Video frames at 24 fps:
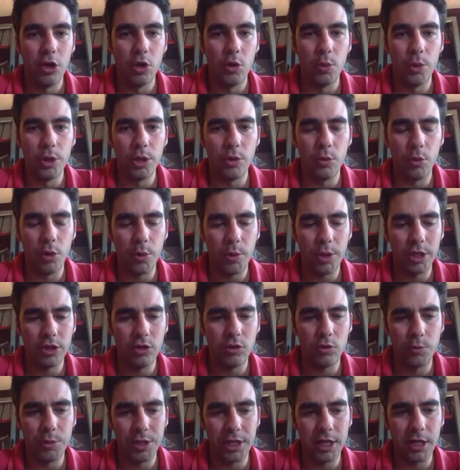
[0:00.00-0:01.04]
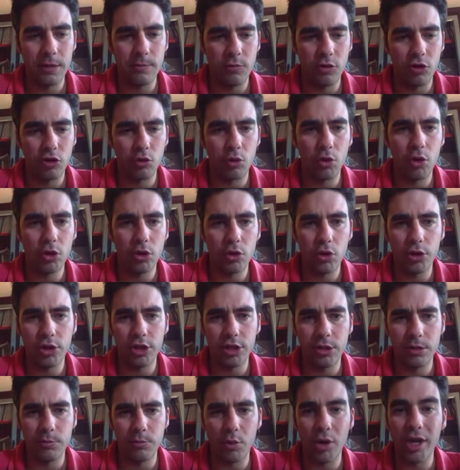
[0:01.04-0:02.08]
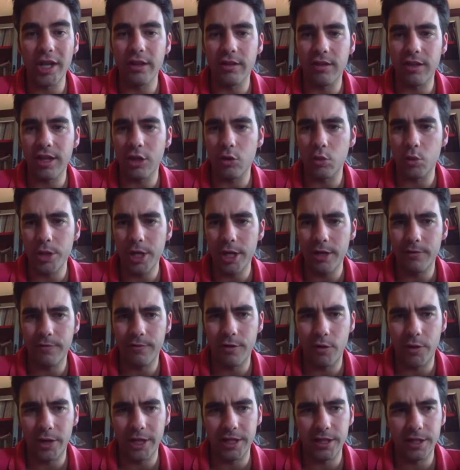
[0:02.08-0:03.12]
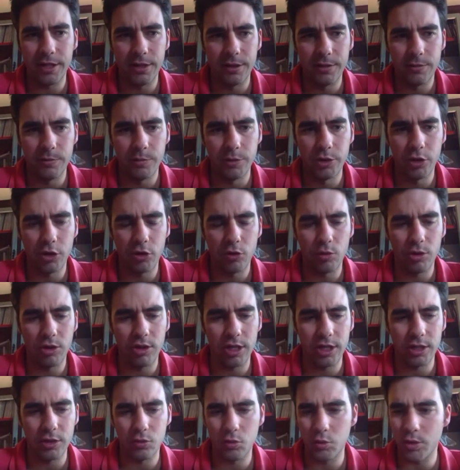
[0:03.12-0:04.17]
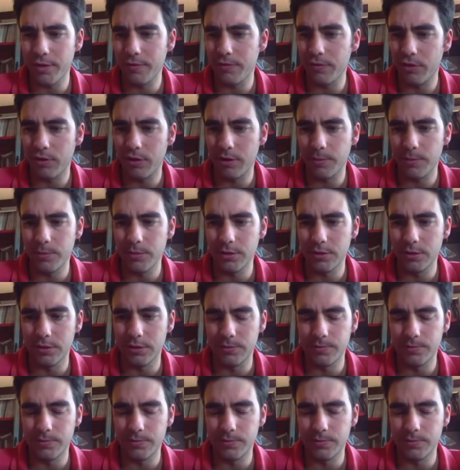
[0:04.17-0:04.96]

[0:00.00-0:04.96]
We want to become strong on the brands that we have already, because we started to have some.